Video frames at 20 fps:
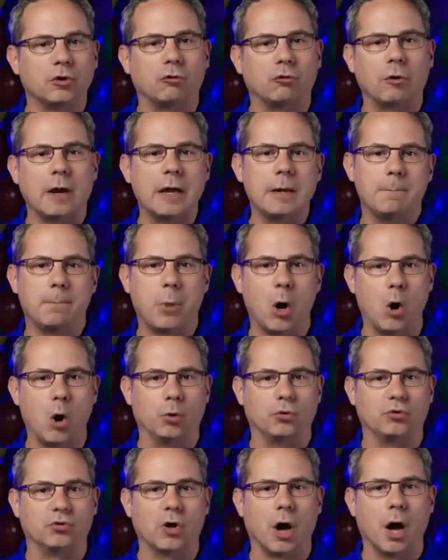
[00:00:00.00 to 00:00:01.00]
a great
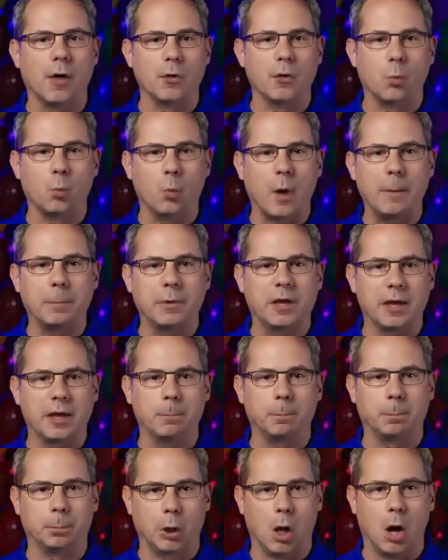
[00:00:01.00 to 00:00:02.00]
post on the
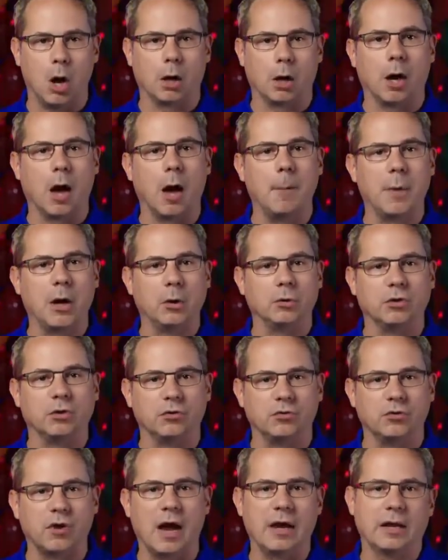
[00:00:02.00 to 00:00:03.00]
WebKit blog about
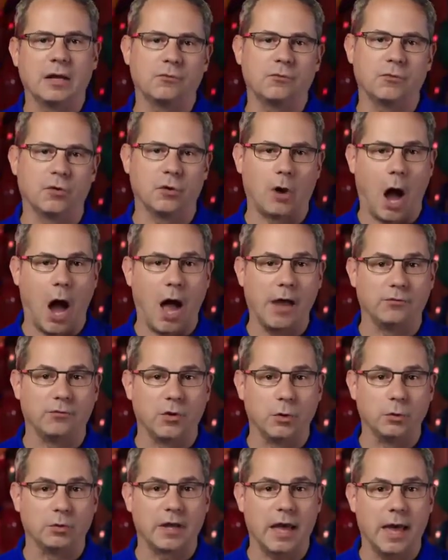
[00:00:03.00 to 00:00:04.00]
designing for
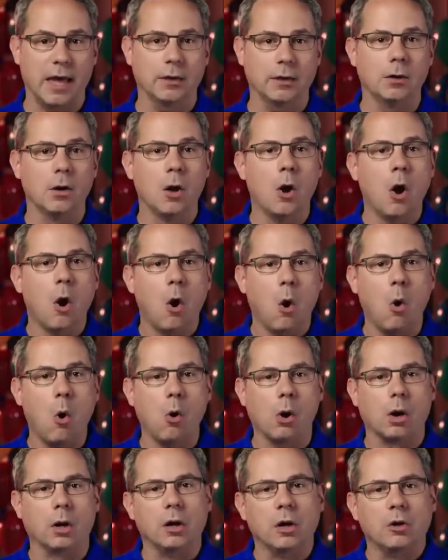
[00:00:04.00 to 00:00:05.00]
iPhone X,
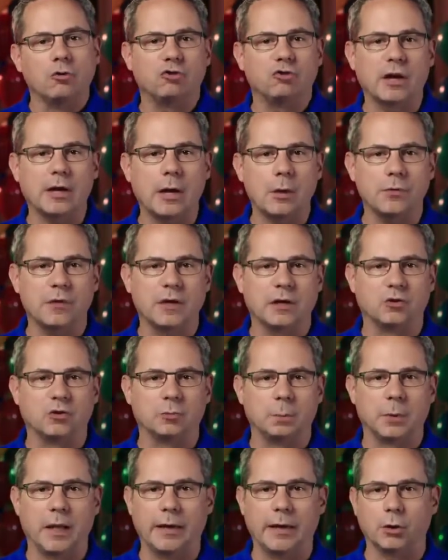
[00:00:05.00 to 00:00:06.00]
or check out the
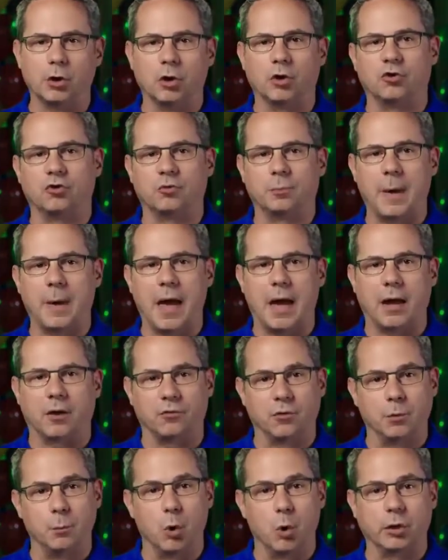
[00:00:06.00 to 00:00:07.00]
explainer or spec
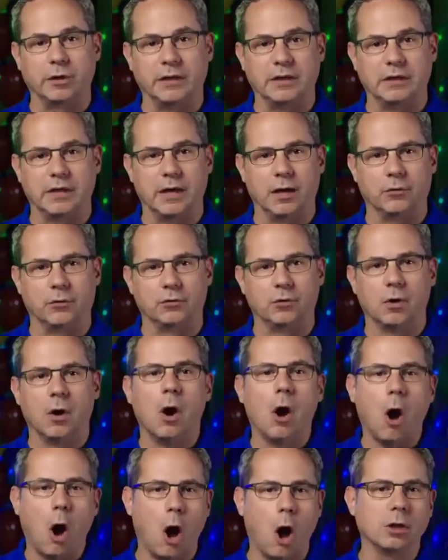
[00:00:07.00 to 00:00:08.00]
for more details.
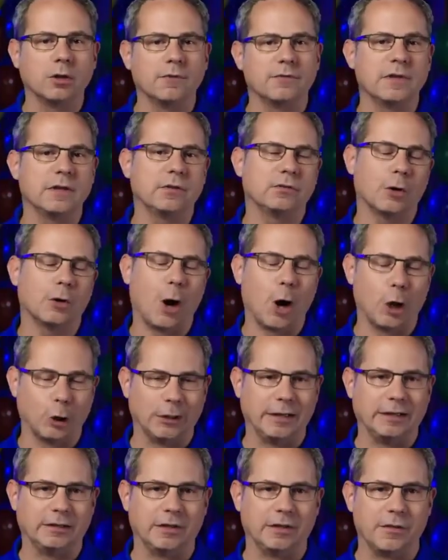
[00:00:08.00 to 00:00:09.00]
All of these are
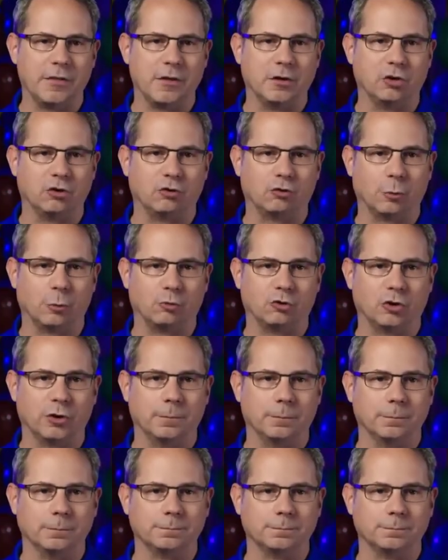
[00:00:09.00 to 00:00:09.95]
linked in the description.